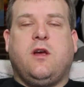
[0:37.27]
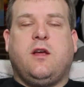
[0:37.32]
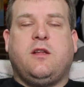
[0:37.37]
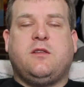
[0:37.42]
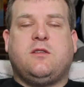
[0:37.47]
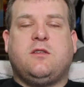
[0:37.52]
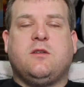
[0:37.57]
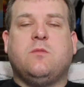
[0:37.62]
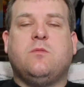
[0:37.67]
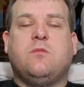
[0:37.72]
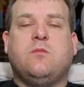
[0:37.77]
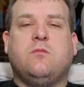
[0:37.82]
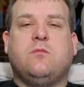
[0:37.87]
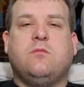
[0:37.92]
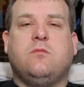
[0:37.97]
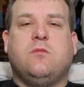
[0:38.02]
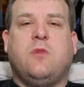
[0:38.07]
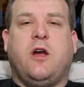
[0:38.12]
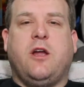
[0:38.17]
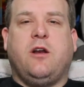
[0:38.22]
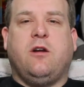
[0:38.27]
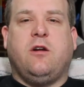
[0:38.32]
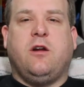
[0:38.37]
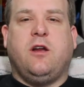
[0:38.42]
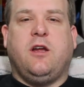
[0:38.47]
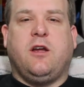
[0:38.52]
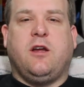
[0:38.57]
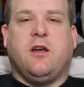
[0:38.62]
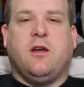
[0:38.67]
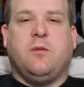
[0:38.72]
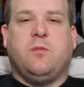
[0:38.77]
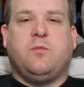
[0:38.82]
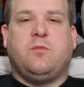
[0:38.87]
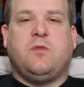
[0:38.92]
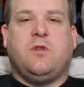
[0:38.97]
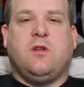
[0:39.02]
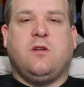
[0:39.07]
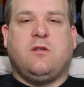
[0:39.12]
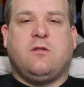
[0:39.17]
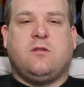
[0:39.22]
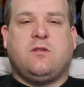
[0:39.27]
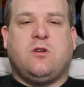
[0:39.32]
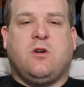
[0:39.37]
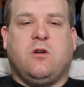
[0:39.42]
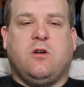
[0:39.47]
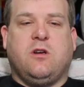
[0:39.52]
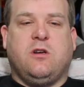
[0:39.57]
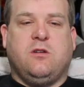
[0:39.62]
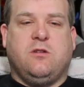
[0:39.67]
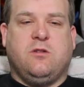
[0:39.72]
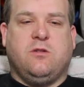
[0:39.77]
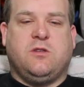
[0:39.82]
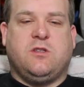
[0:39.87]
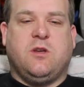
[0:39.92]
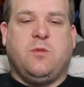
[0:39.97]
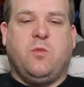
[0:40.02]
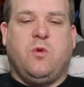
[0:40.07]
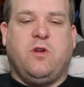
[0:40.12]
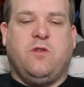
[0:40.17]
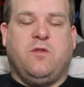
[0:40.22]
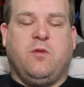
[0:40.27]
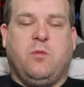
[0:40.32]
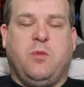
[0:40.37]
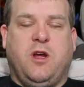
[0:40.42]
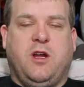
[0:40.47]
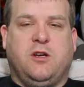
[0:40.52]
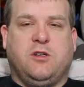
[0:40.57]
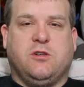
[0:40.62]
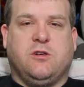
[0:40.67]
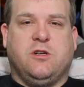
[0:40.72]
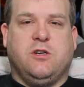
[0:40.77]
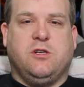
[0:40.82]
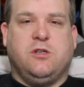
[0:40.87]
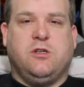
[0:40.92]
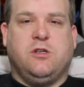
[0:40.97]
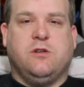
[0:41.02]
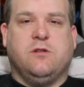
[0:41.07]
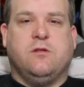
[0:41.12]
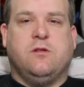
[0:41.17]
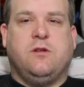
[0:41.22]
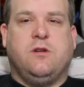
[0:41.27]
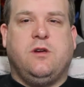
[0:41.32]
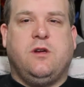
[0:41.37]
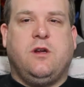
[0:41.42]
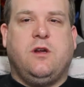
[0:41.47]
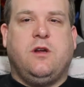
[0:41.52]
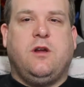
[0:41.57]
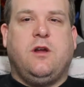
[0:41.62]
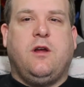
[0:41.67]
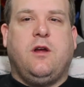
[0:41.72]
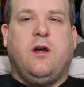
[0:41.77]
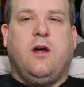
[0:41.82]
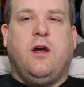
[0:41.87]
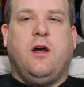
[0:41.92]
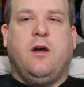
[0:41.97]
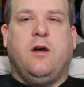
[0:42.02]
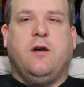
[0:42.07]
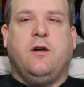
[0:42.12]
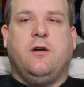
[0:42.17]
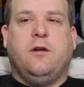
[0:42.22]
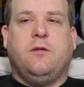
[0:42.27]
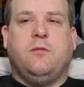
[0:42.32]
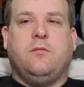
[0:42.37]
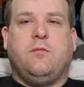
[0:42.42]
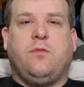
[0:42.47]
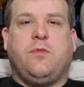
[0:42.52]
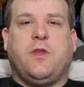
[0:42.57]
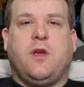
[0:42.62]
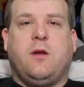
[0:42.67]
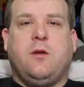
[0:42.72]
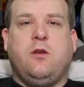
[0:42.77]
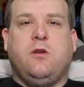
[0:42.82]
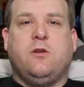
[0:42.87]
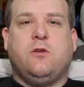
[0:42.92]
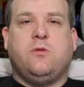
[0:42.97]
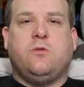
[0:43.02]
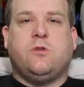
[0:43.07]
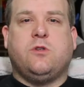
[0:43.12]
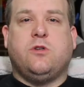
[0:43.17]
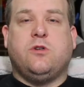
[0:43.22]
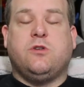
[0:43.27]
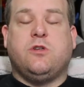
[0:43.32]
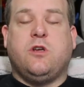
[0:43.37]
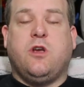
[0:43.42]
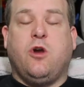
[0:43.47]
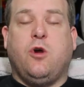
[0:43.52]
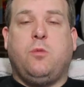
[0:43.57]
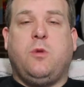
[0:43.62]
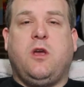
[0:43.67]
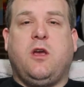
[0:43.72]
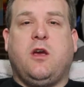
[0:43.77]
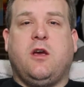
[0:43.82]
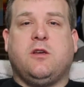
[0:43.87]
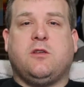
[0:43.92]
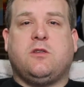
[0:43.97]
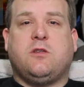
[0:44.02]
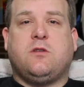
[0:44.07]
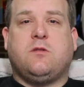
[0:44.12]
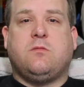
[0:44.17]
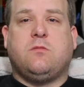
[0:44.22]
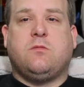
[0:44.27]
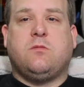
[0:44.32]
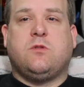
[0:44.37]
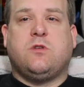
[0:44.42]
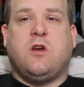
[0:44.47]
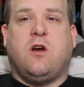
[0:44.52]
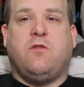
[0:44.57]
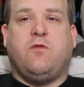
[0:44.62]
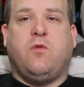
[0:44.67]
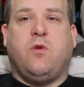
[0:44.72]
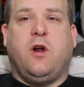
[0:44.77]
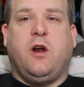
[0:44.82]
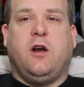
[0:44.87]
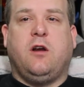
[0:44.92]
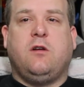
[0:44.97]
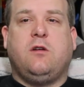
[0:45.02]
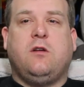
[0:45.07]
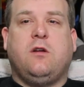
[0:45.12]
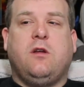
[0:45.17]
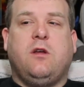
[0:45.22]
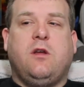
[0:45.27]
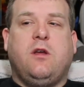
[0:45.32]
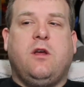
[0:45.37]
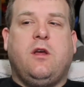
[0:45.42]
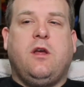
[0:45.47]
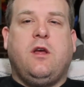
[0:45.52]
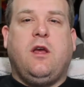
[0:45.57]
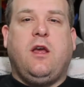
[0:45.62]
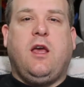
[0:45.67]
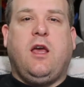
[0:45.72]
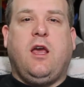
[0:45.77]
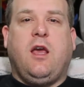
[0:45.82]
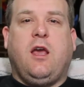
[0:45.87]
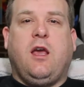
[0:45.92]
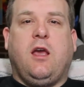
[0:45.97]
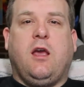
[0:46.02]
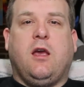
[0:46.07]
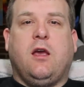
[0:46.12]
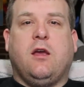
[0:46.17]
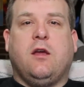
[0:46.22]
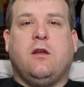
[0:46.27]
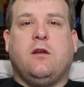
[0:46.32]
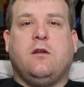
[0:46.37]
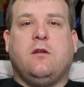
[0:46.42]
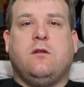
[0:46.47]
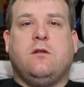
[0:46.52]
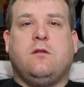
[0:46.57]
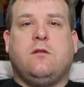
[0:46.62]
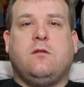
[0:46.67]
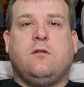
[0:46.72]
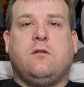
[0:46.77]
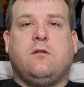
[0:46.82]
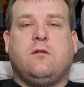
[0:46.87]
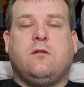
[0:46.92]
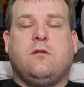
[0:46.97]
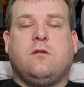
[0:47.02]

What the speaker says: I had some minor hiccup that turned into somewhat of a major issue. I was using OBS software, and